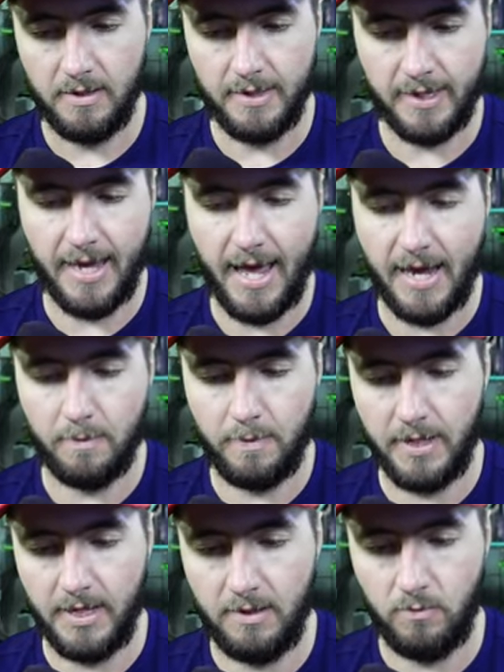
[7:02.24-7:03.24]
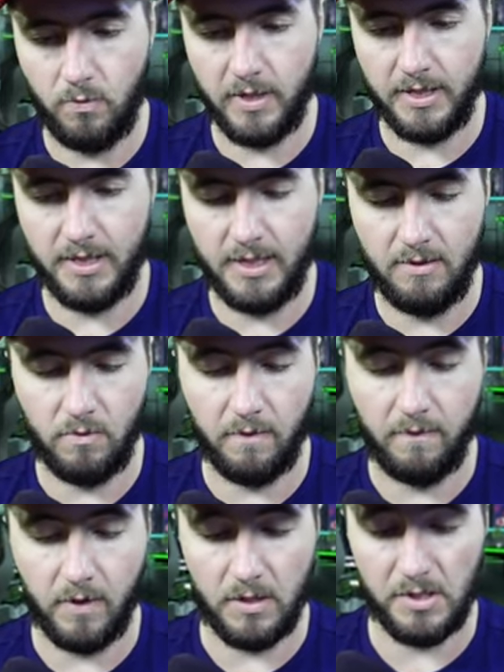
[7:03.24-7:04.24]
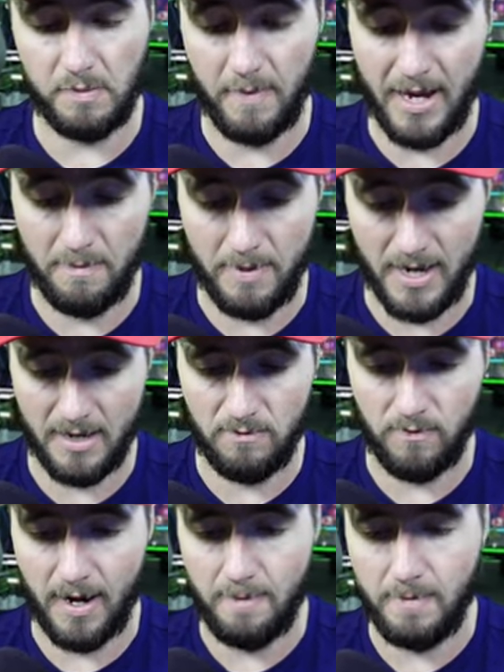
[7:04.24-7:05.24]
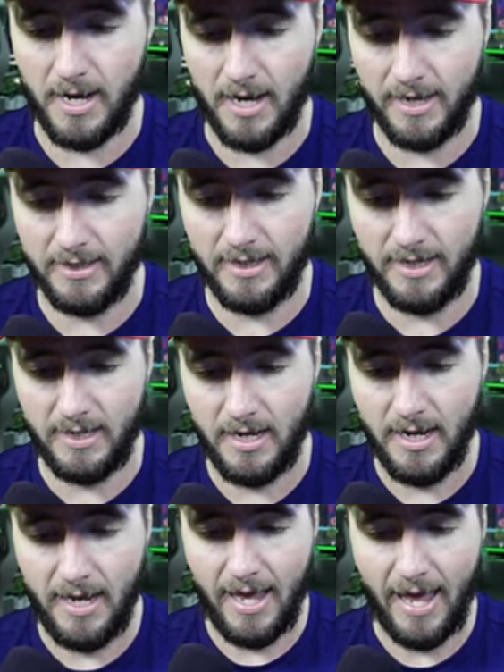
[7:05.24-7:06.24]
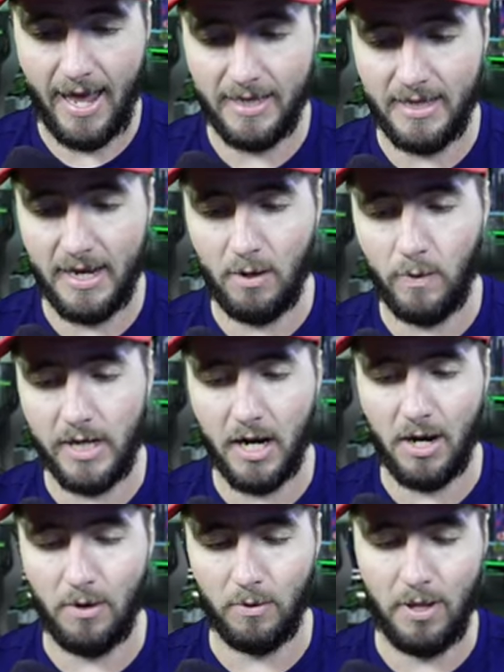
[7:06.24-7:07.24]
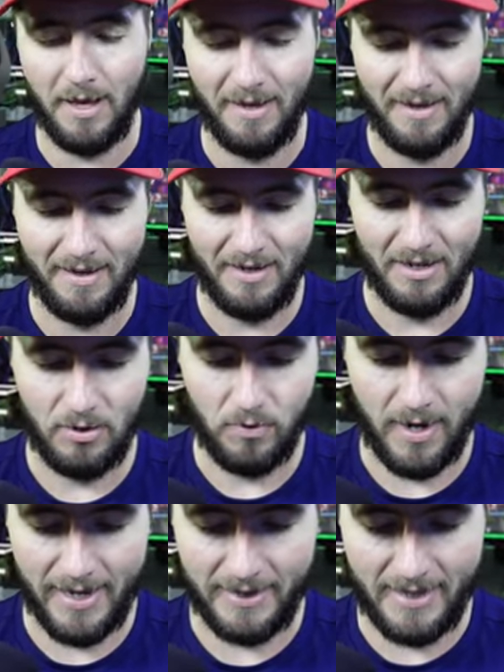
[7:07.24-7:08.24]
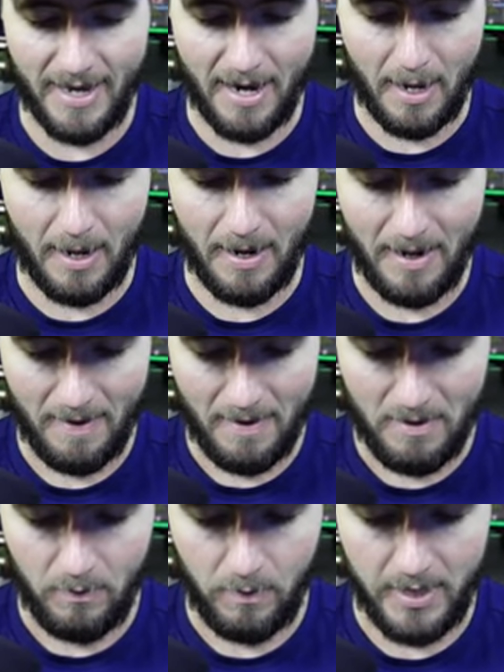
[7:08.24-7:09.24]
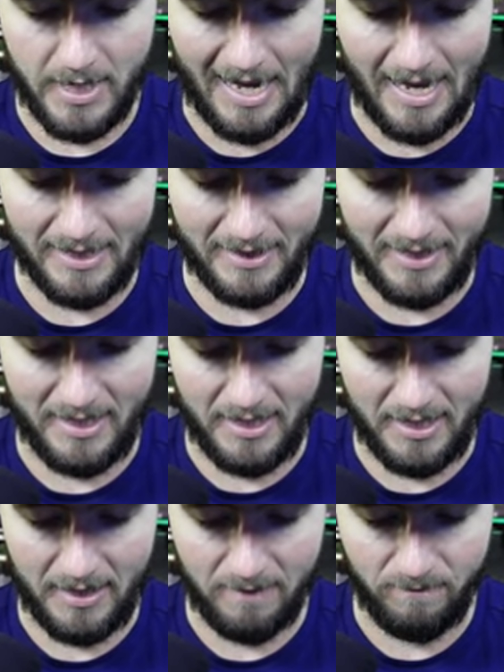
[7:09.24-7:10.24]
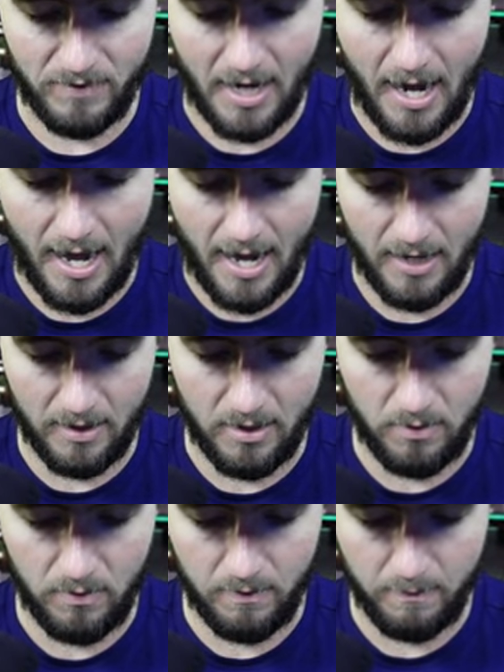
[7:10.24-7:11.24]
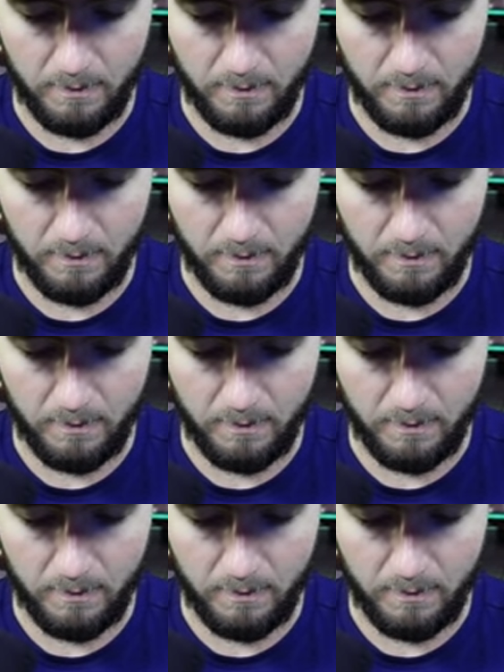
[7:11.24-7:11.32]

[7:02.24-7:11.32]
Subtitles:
the Caterpie with the reverse Metapod right behind it. And there we go. Right there. We got the holo